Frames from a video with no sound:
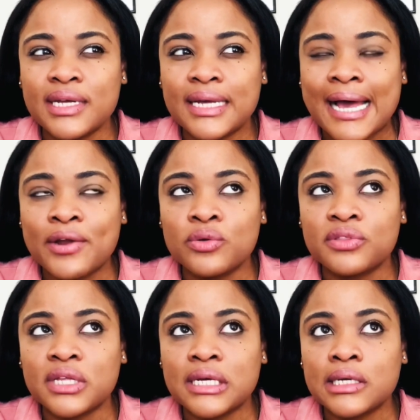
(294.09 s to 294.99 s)
I don't
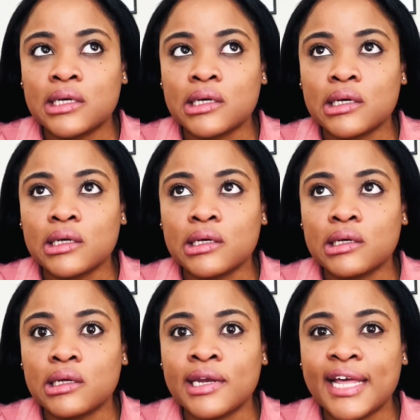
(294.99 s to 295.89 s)
think
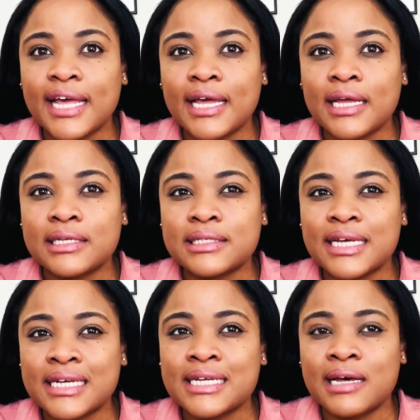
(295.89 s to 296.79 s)
they
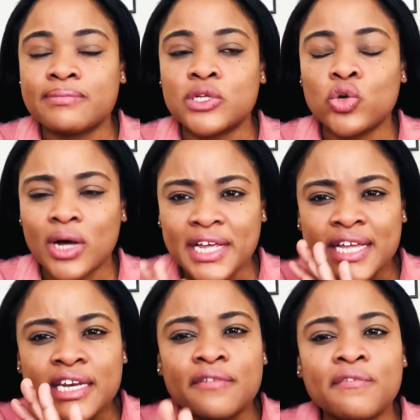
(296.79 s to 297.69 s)
take time to look at the
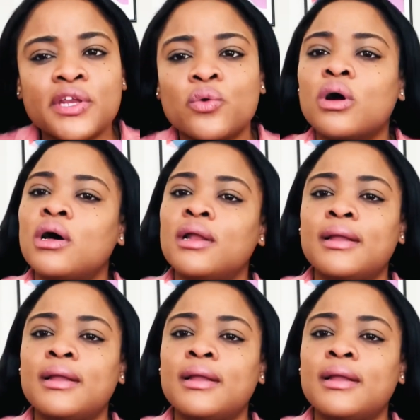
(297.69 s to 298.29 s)
individual,